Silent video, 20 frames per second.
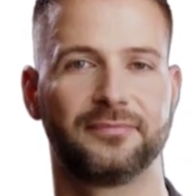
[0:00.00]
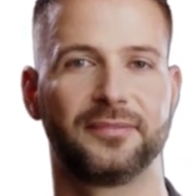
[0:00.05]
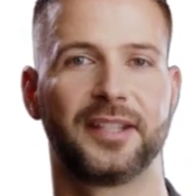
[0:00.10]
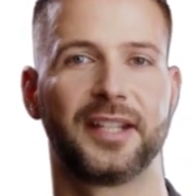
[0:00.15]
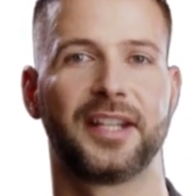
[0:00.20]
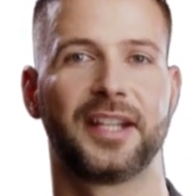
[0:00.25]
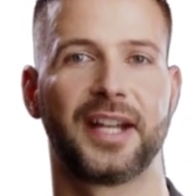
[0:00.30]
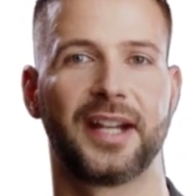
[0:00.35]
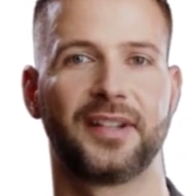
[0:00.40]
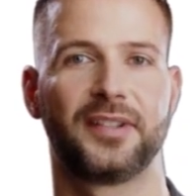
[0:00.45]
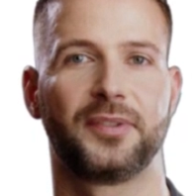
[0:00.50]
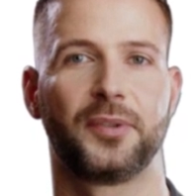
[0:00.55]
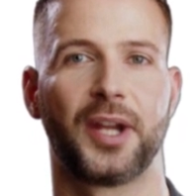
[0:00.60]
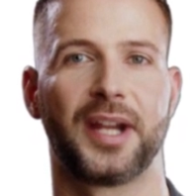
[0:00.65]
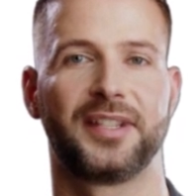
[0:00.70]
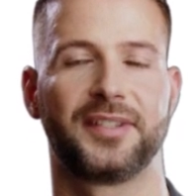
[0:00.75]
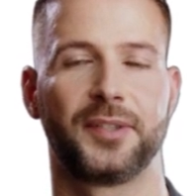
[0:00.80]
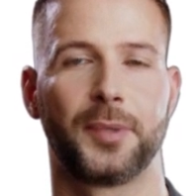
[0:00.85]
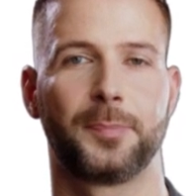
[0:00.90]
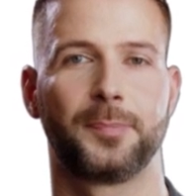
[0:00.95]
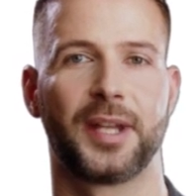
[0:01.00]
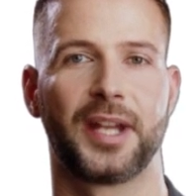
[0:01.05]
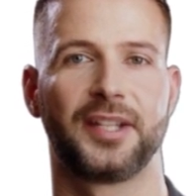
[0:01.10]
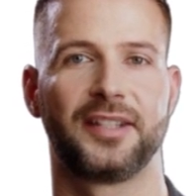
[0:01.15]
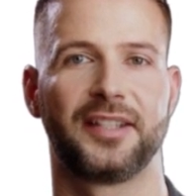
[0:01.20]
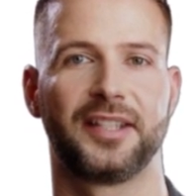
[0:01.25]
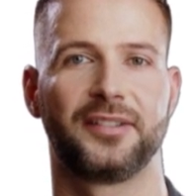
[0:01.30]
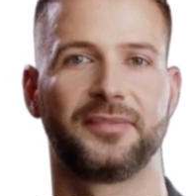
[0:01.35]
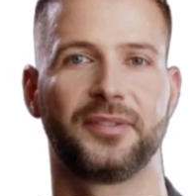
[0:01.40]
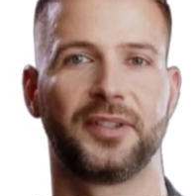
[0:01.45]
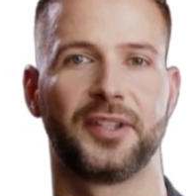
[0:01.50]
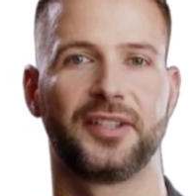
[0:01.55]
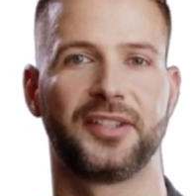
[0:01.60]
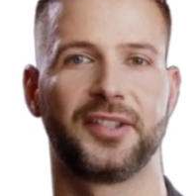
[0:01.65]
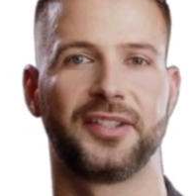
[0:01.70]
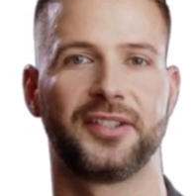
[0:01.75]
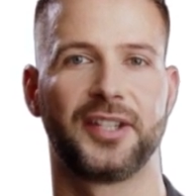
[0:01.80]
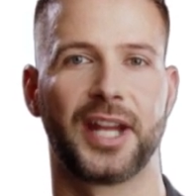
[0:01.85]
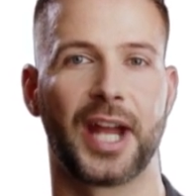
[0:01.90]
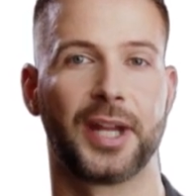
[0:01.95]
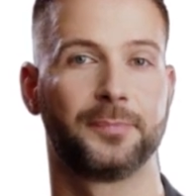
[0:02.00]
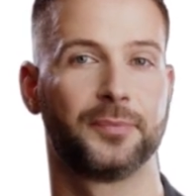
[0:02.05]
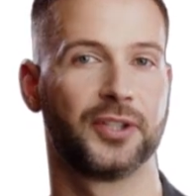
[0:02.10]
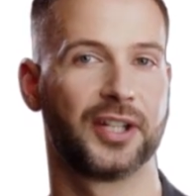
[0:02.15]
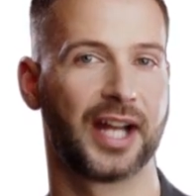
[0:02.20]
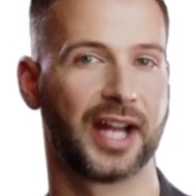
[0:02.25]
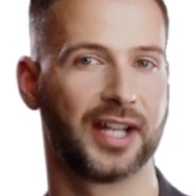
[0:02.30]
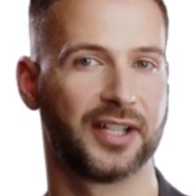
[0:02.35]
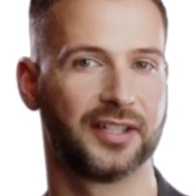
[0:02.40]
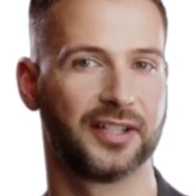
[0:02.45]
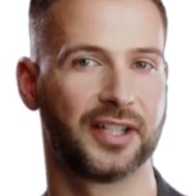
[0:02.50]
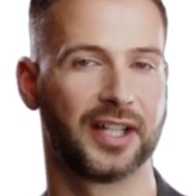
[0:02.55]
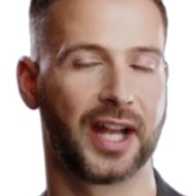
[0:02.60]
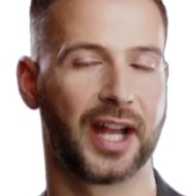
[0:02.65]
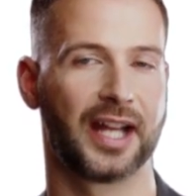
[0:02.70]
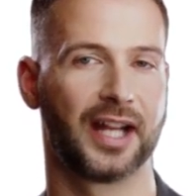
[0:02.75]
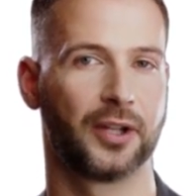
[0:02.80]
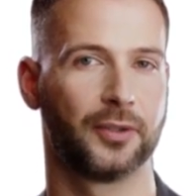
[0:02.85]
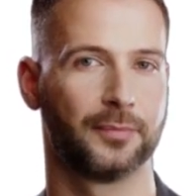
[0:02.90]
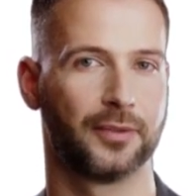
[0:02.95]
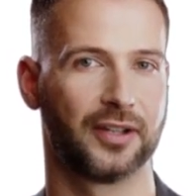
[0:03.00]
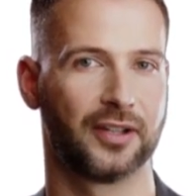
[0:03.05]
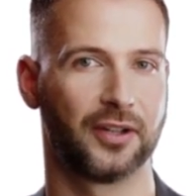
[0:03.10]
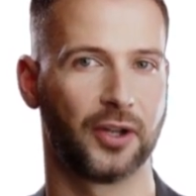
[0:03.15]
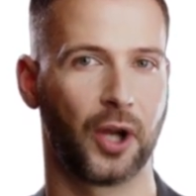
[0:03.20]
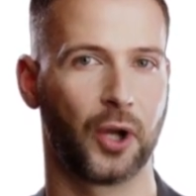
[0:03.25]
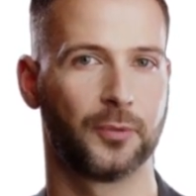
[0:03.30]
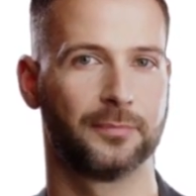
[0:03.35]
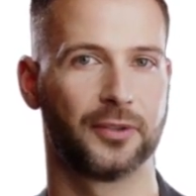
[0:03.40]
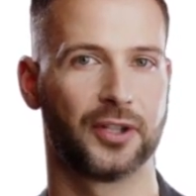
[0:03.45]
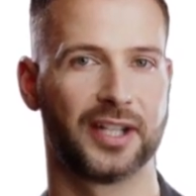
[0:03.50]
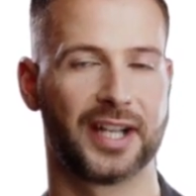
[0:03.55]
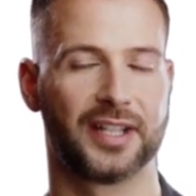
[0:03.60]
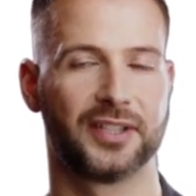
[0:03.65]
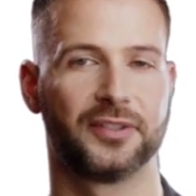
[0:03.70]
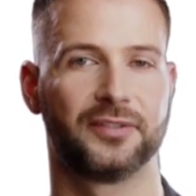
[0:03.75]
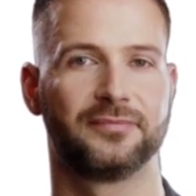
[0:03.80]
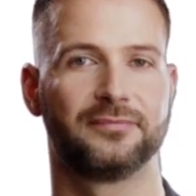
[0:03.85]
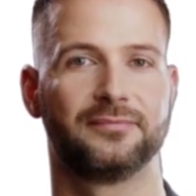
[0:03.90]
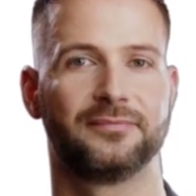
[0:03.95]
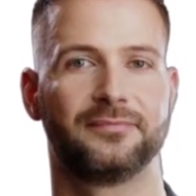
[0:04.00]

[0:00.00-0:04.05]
It also has a multi-function timer and an 8-bit comparator.